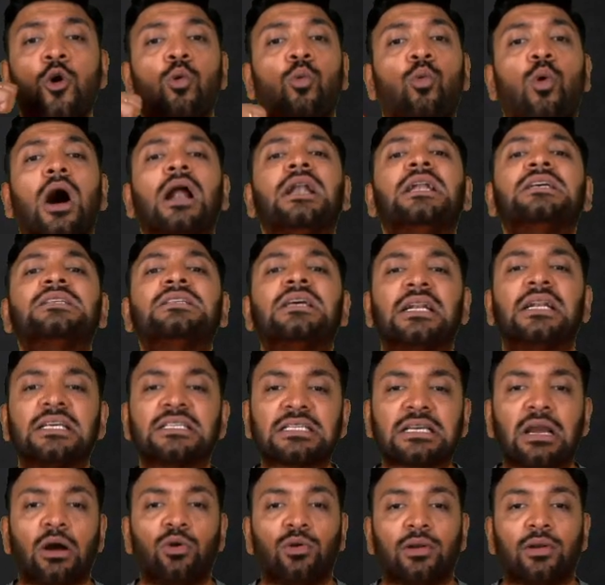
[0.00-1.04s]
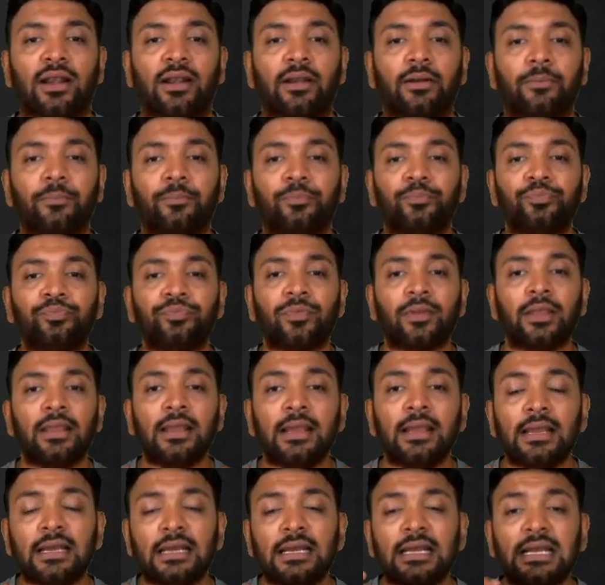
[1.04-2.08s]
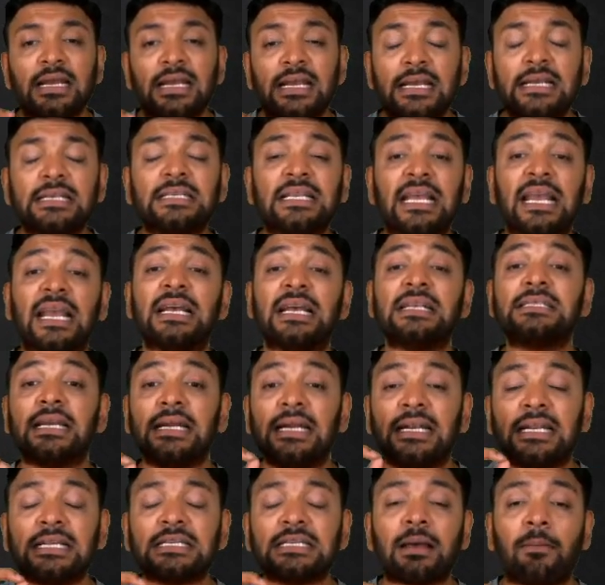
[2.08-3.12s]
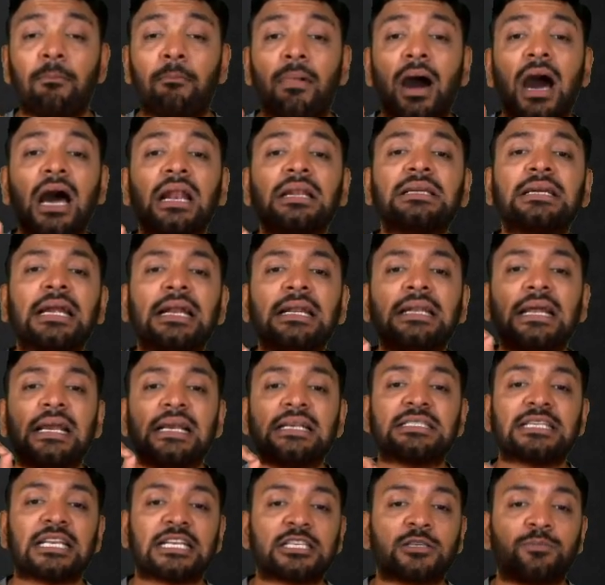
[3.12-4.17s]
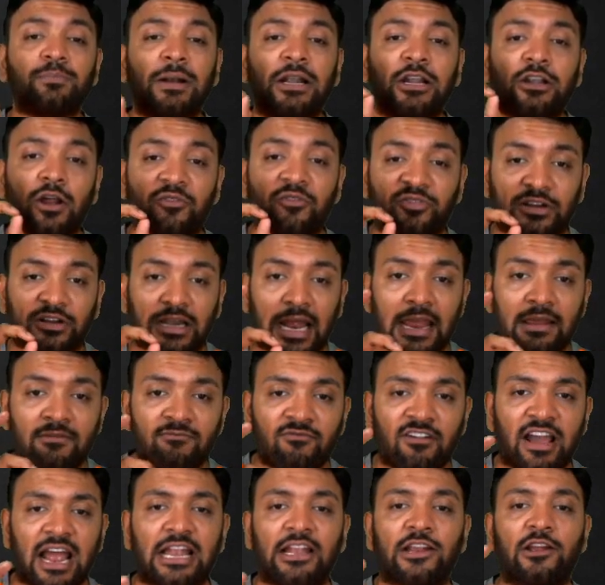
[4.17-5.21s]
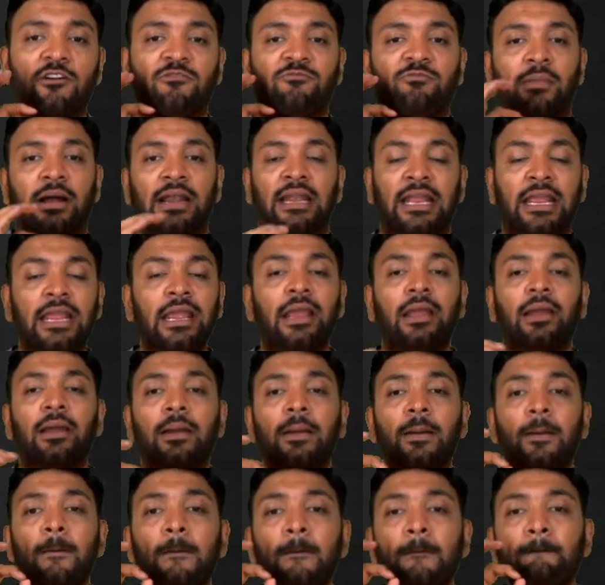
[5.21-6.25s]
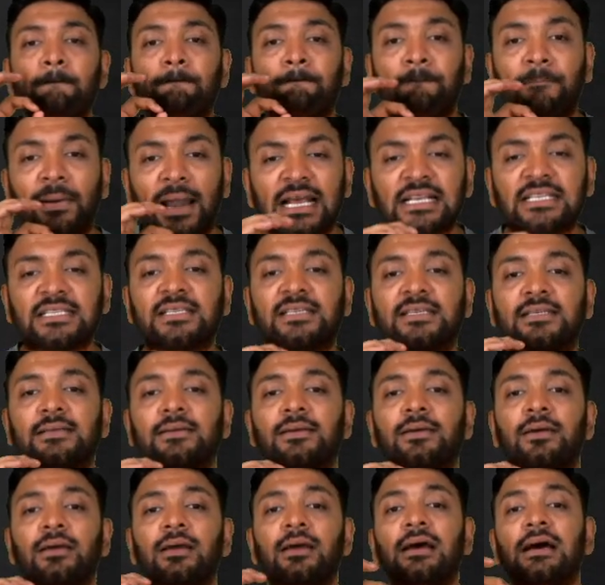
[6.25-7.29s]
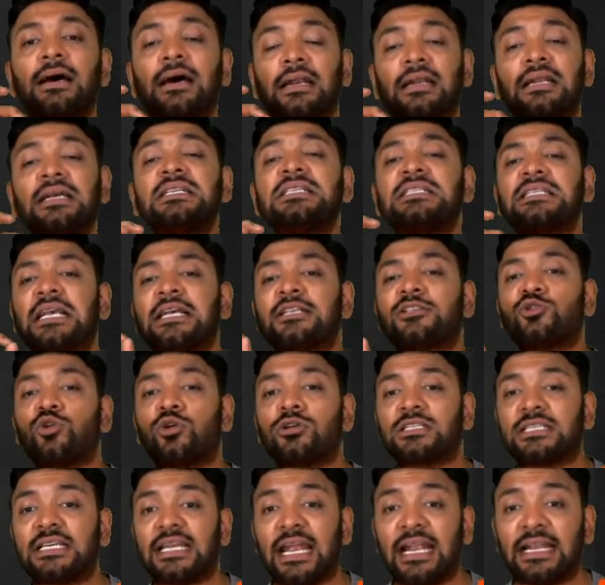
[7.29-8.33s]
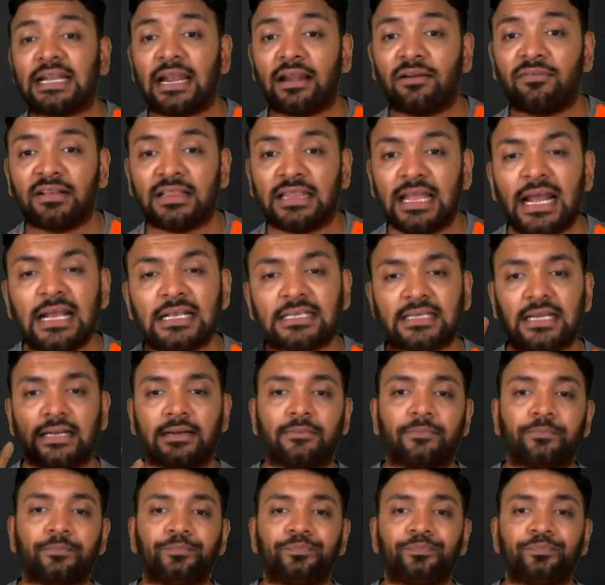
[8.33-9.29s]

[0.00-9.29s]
What is the discount rate? He says it is a market assessment of time value of money plus risk associated with the asset.